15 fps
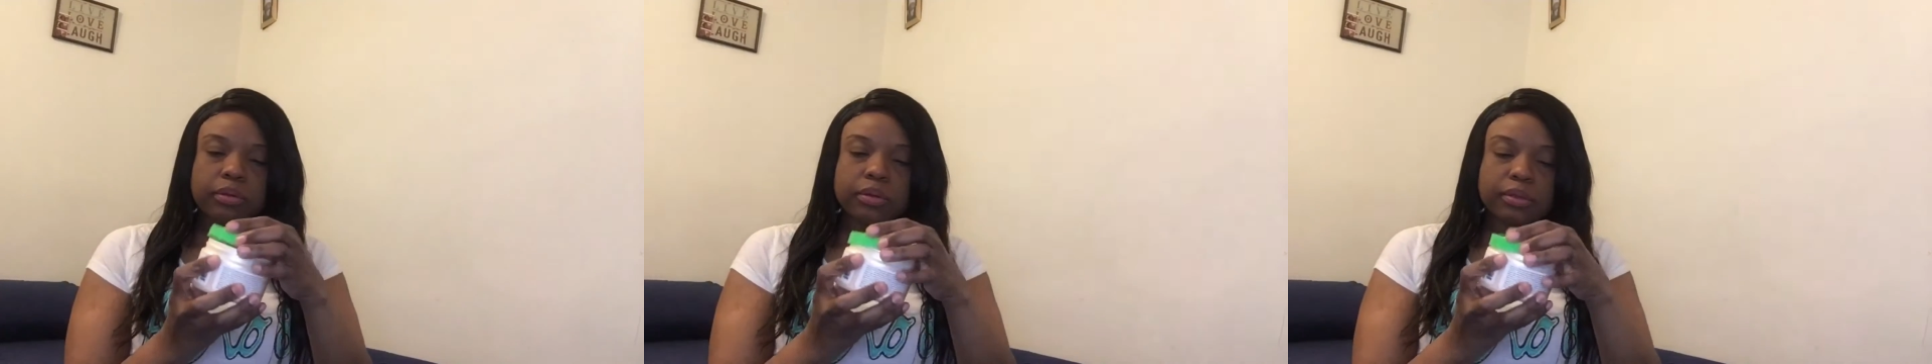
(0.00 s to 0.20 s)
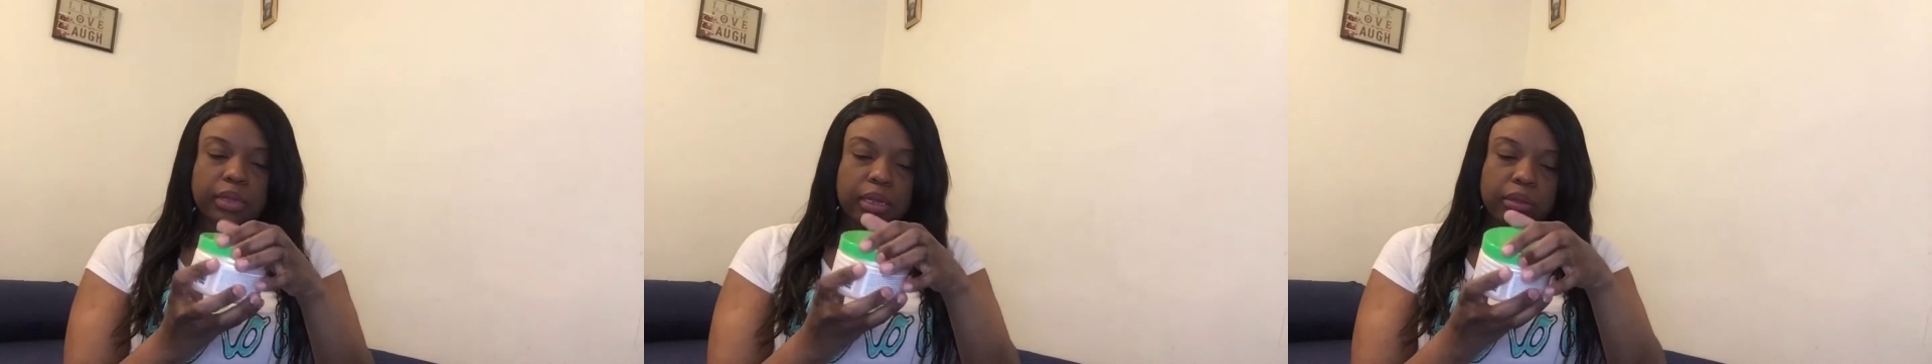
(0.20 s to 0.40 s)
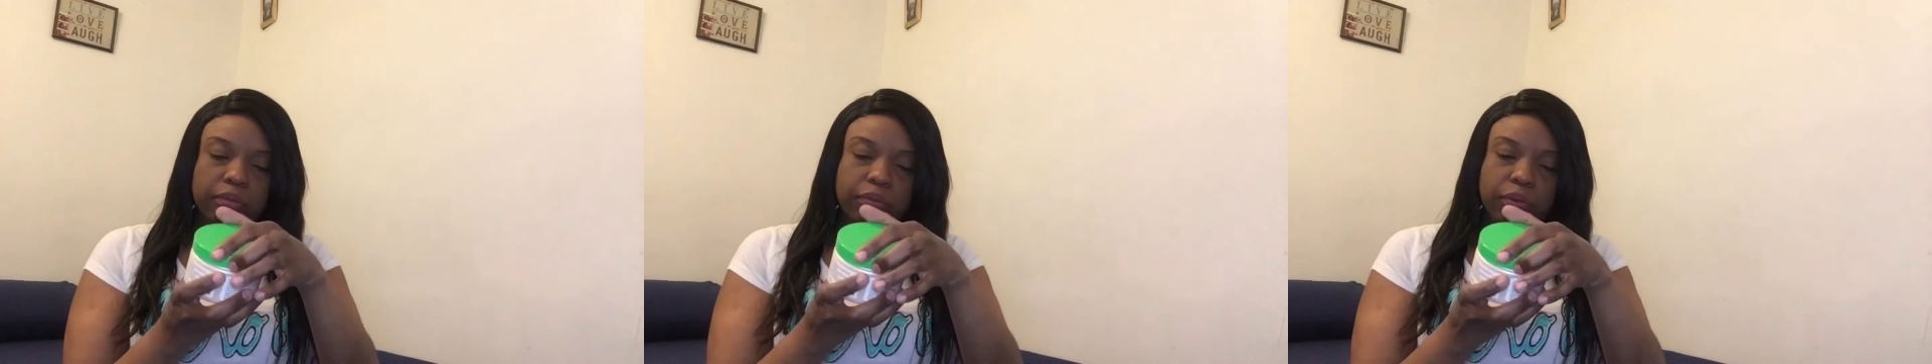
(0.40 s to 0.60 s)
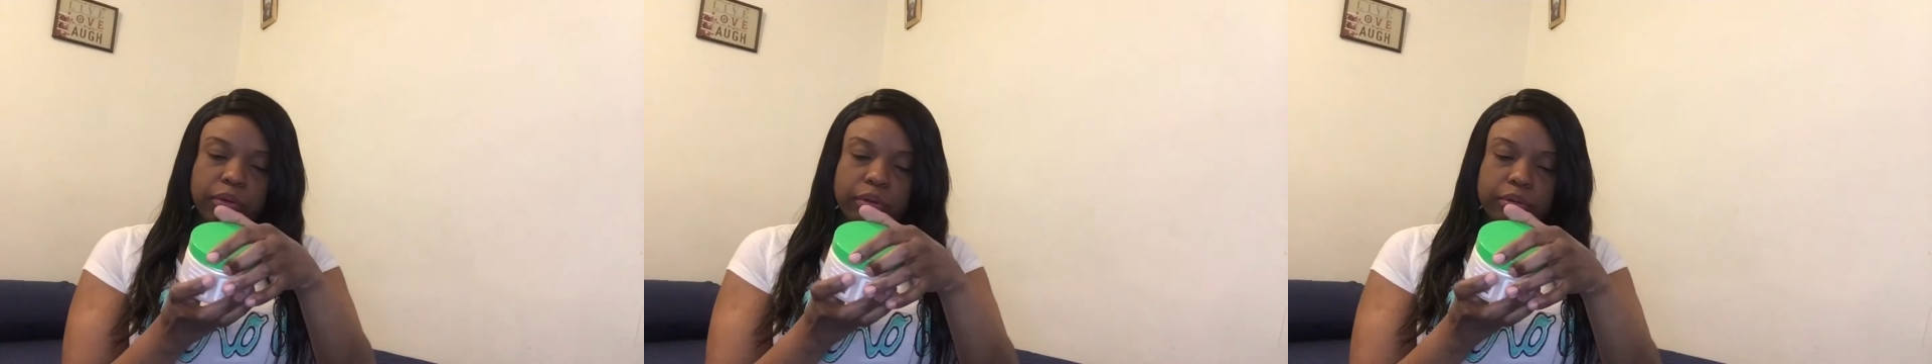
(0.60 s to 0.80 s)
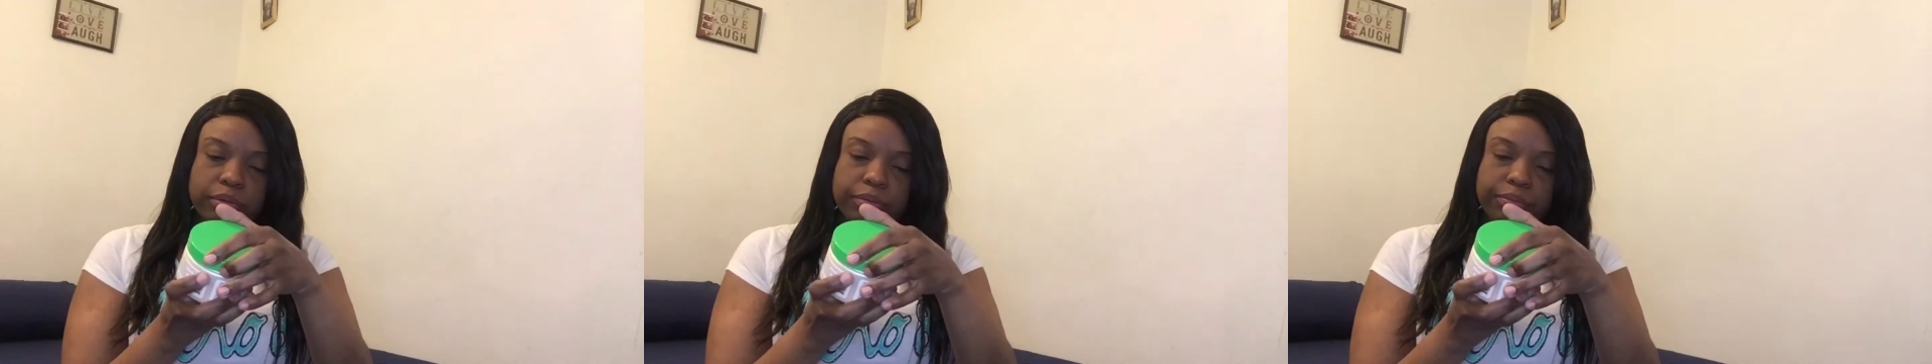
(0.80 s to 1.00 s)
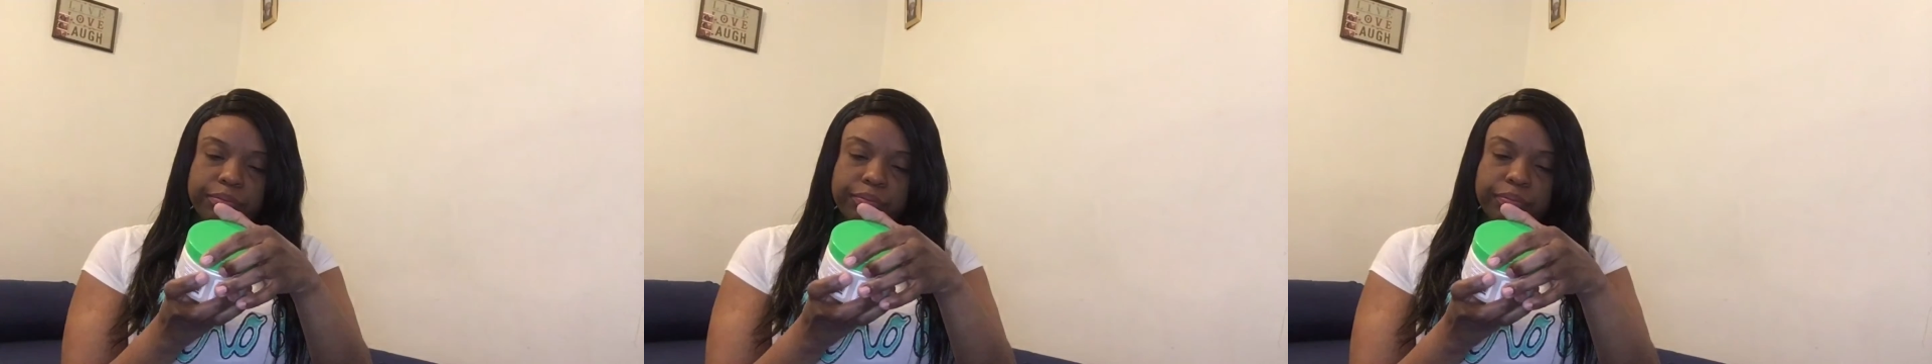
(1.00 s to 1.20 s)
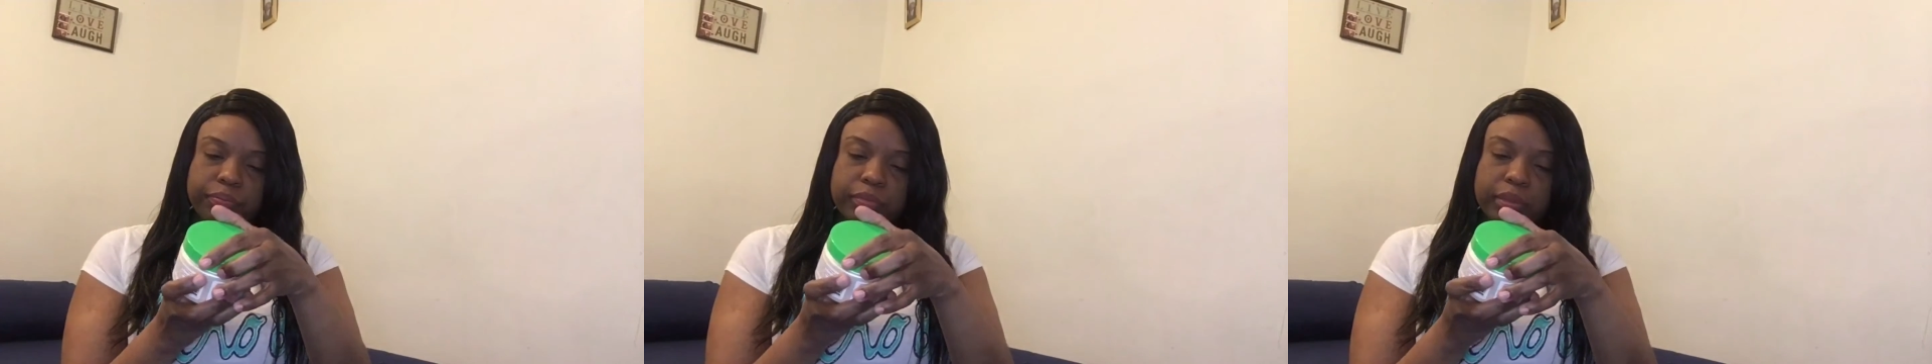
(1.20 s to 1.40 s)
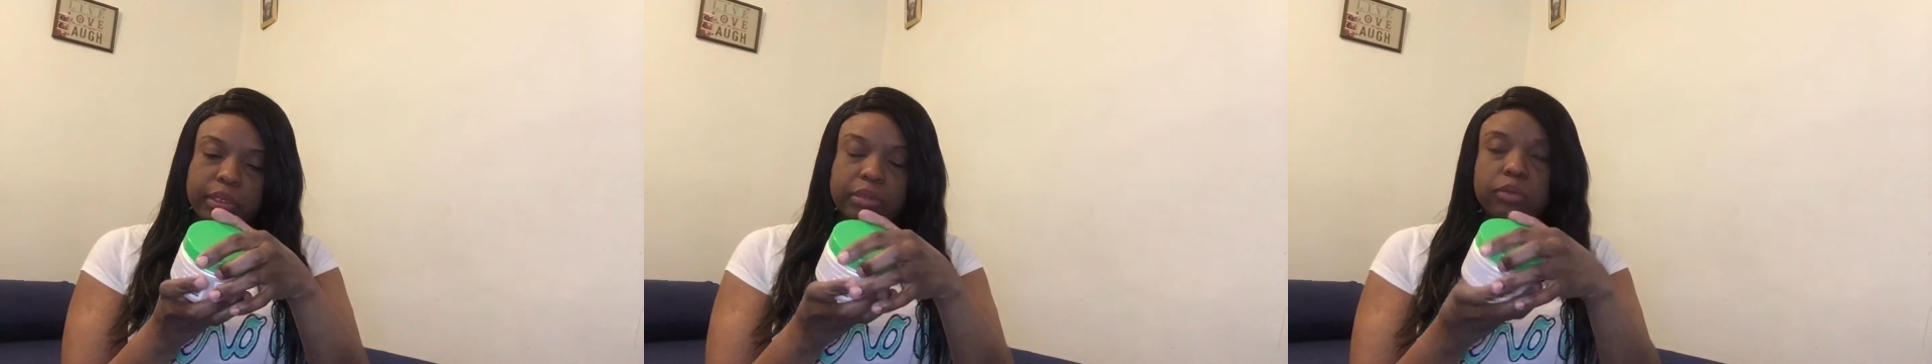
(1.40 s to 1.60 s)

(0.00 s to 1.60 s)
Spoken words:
It's olive oil. As